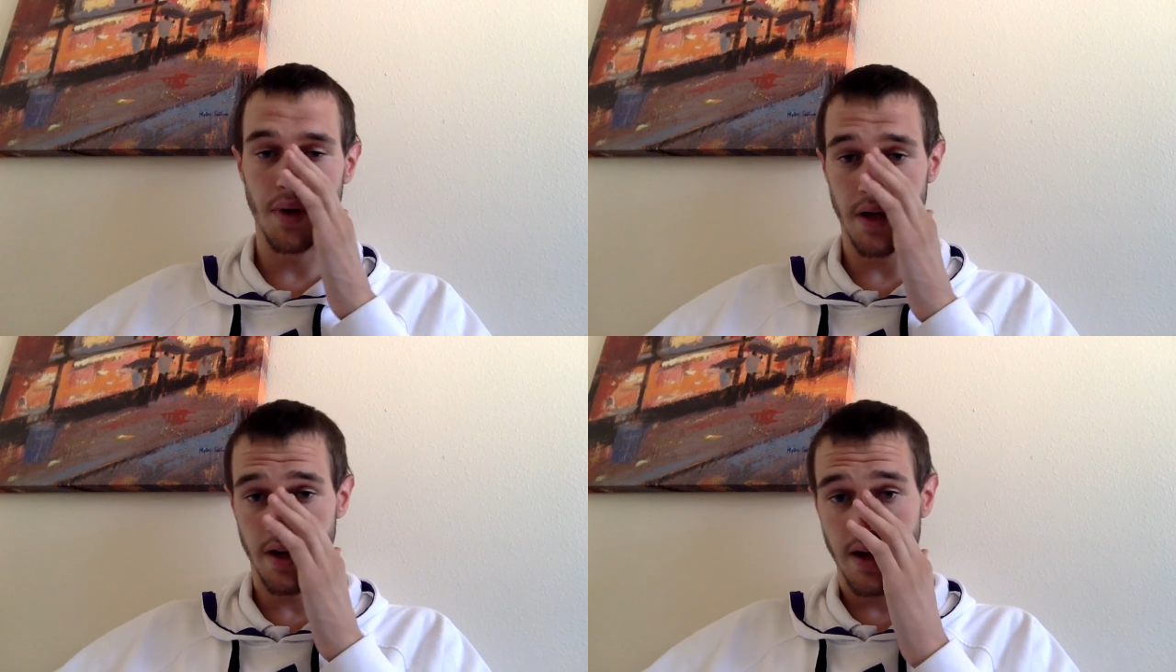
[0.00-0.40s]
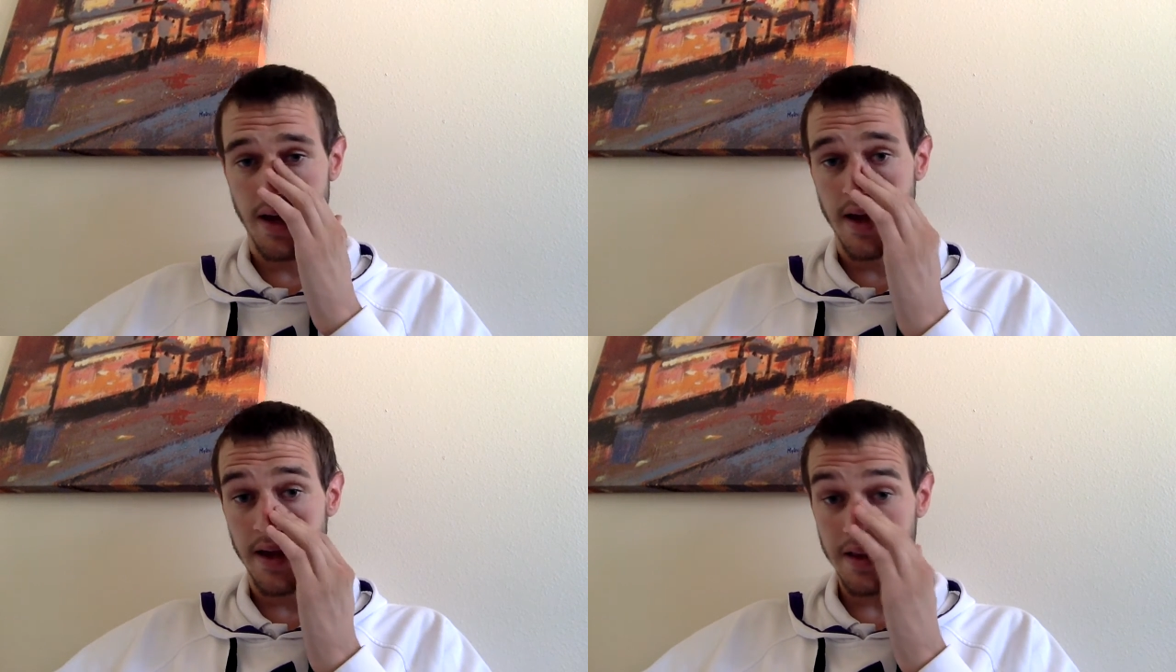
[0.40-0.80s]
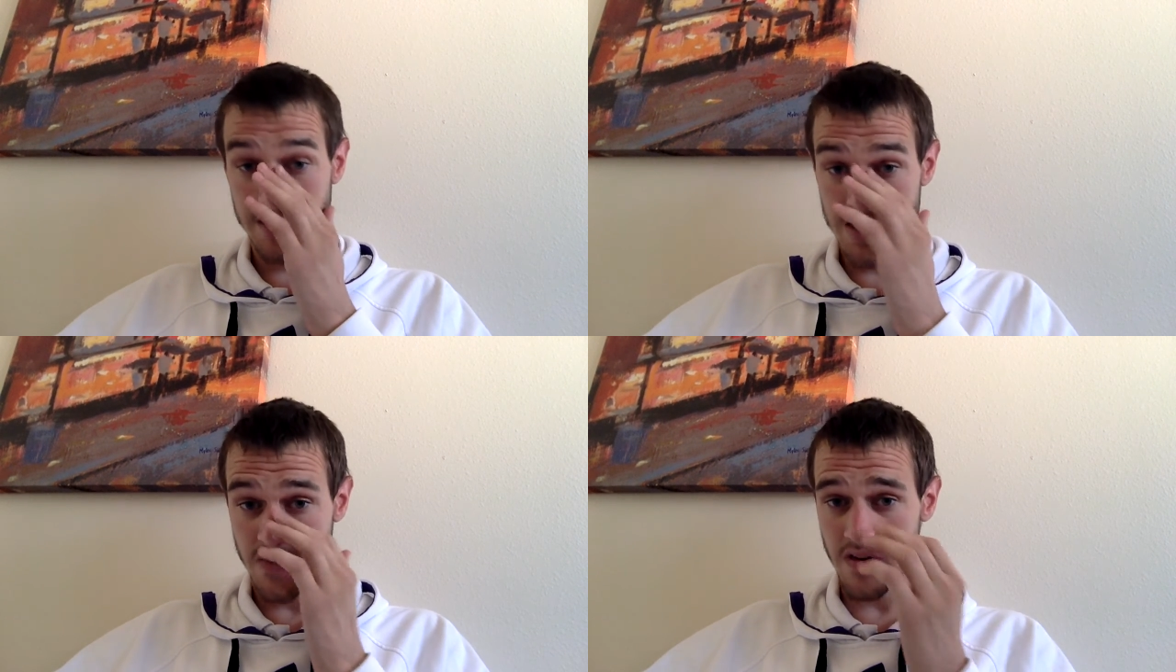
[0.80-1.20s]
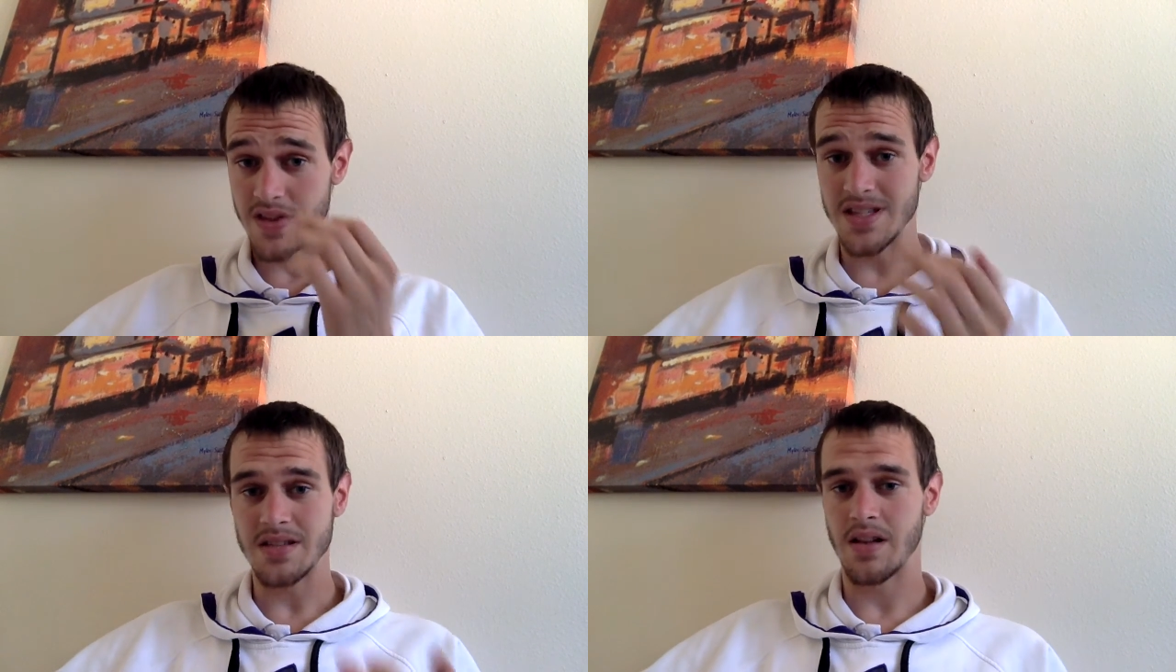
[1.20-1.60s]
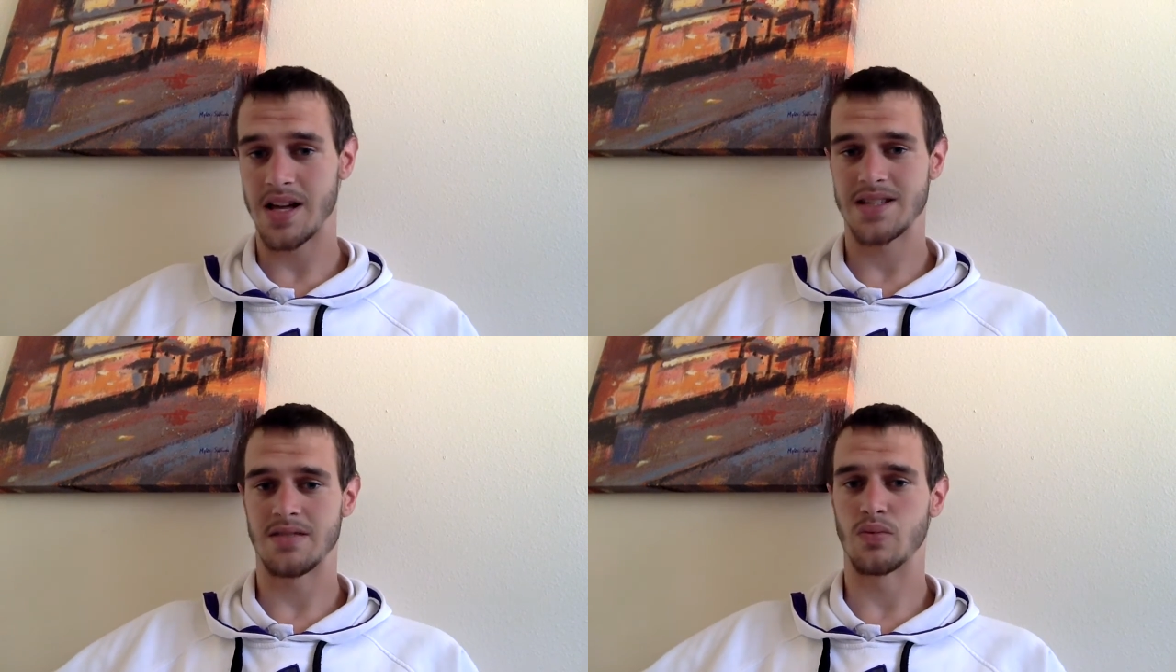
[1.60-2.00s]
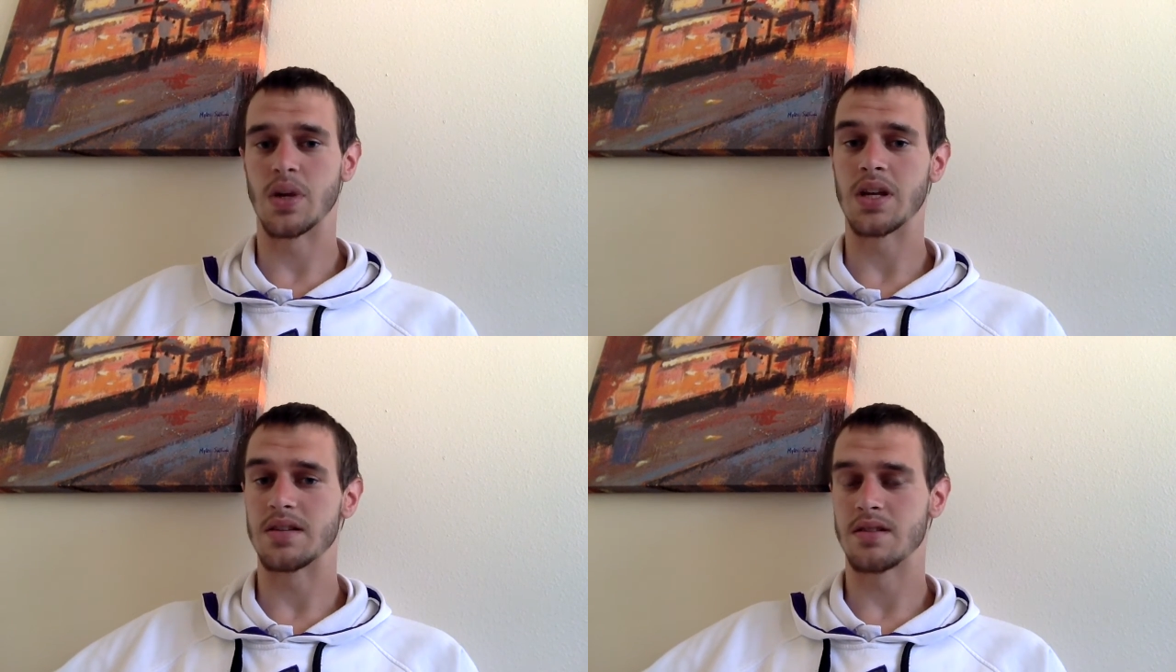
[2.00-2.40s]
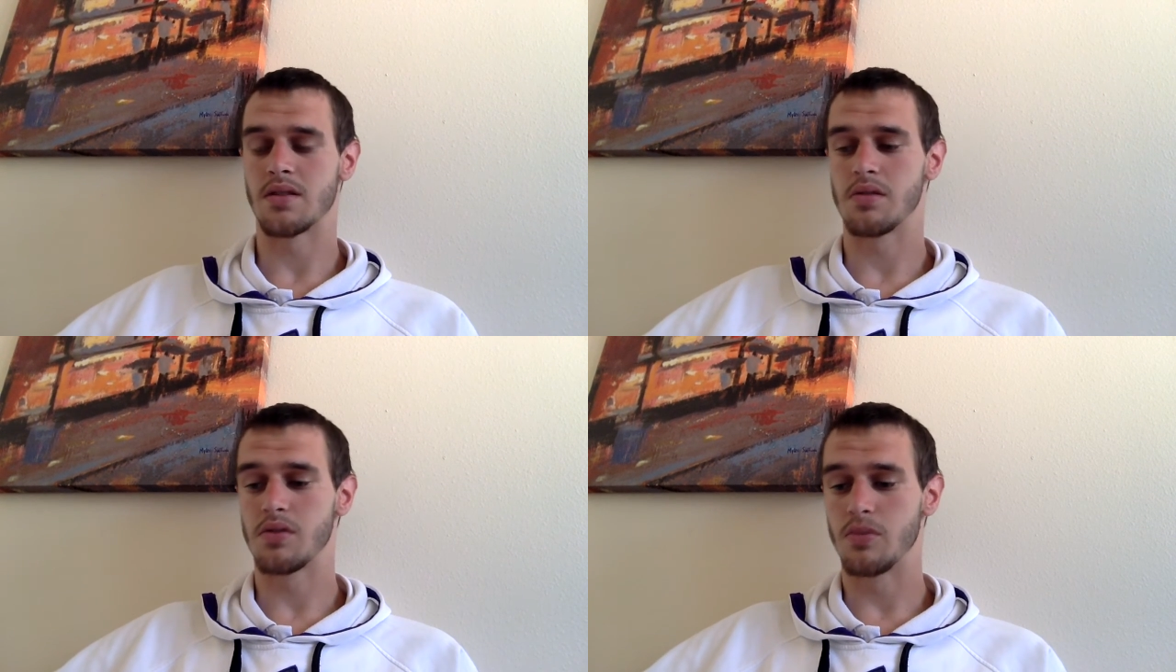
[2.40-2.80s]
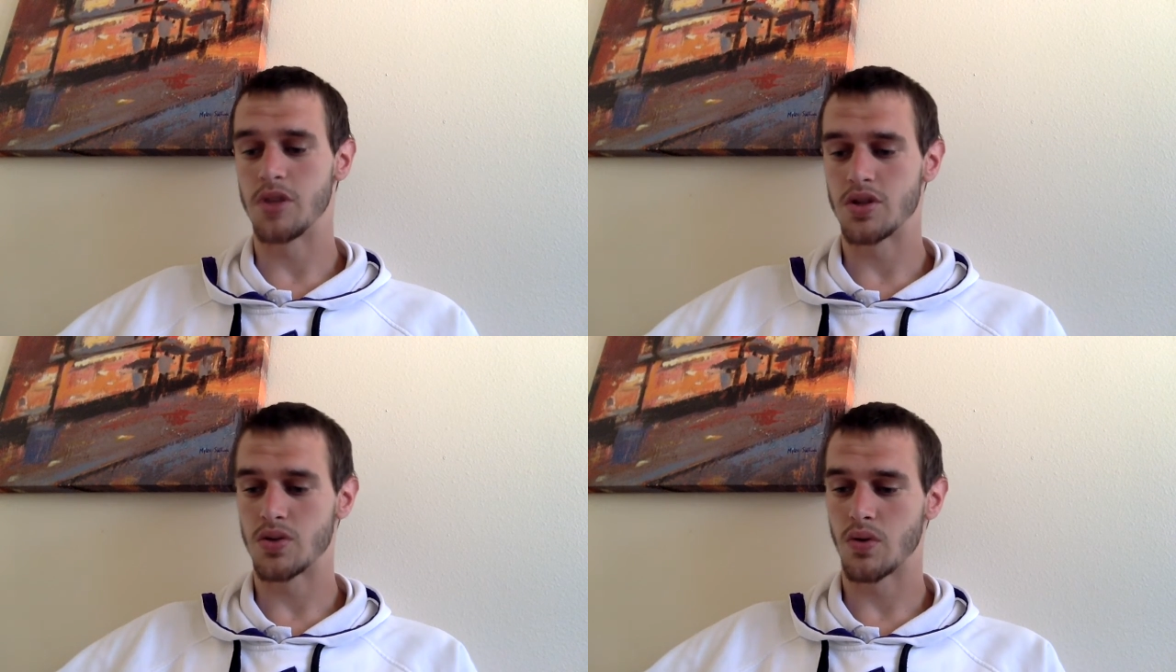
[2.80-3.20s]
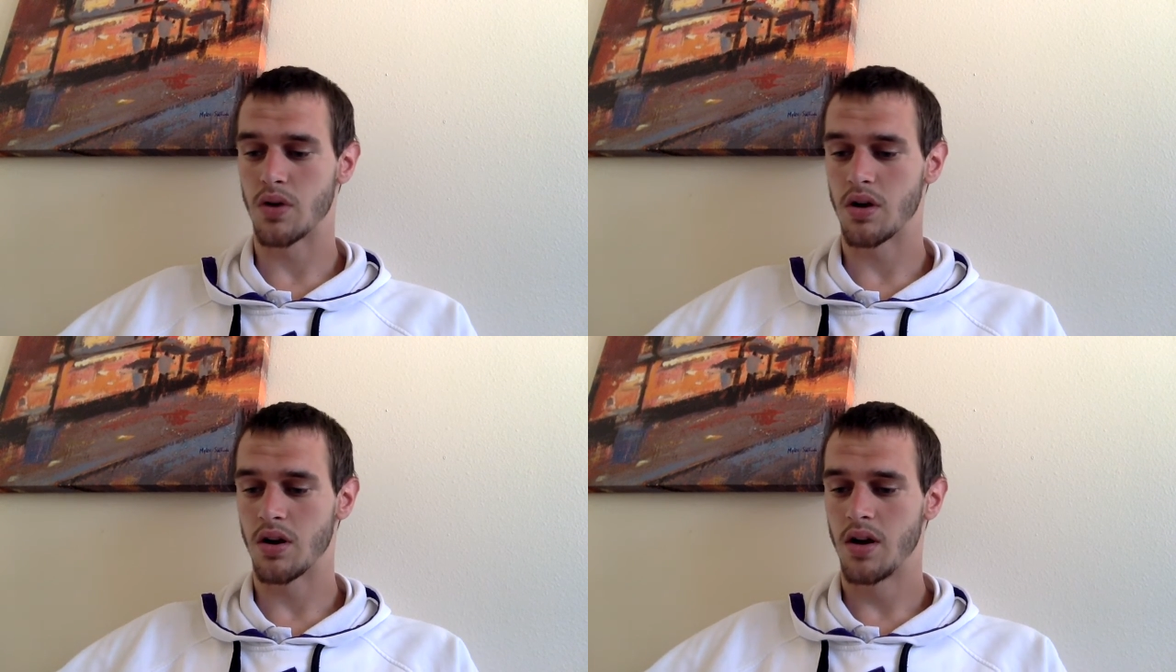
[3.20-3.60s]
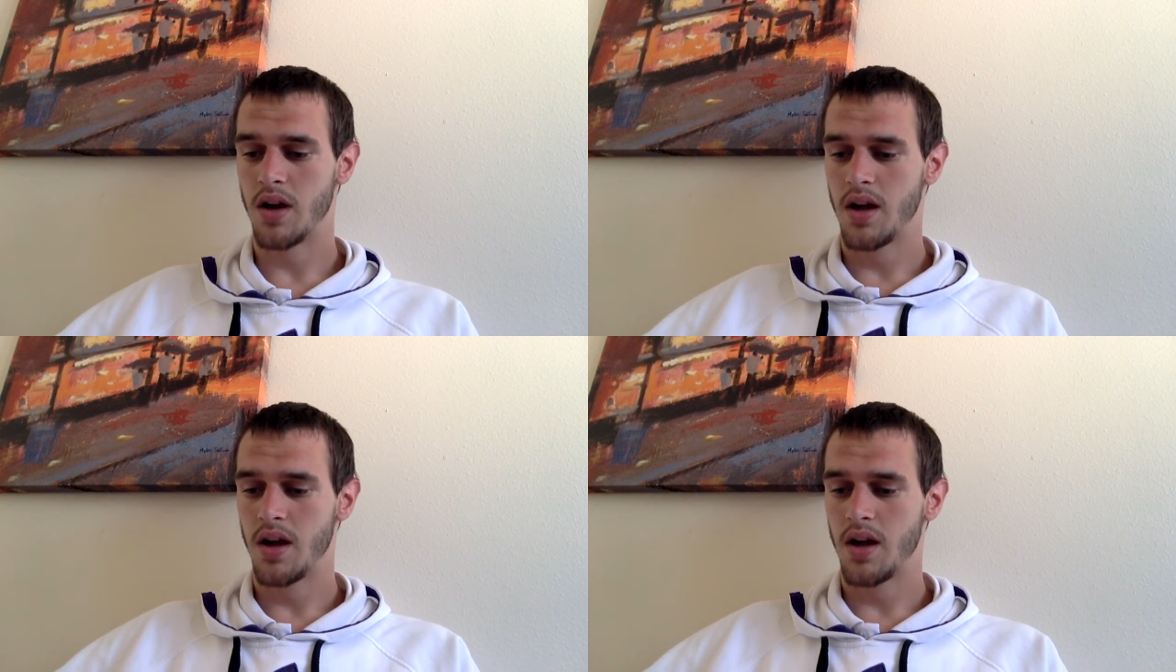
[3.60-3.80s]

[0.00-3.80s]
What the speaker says: but at least for this class, the readings are a little bit shorter.